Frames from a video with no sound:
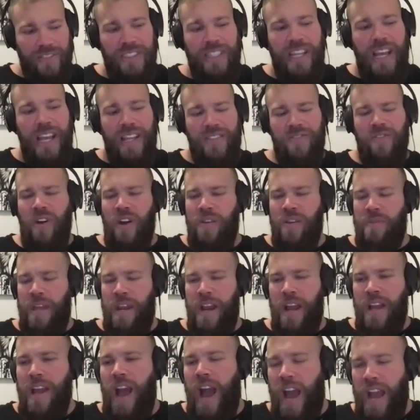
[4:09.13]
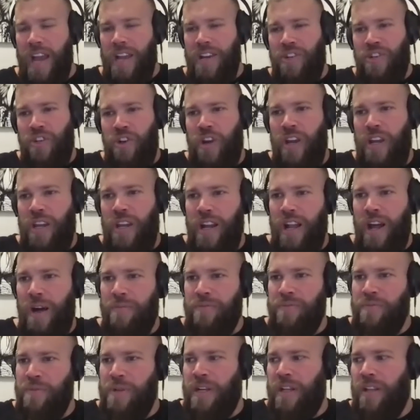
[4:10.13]
Yeah, it's fun, man. I enjoy it. It
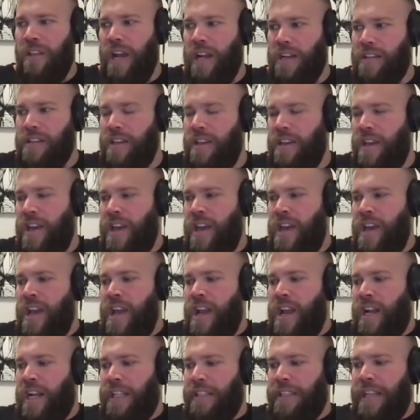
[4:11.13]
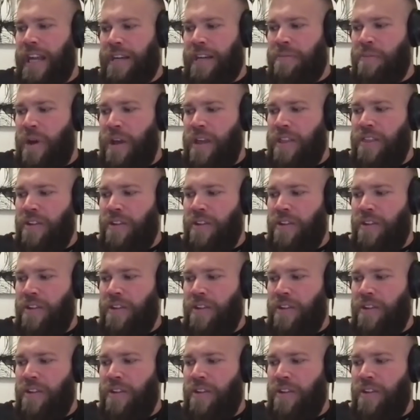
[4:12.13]
helps me collect my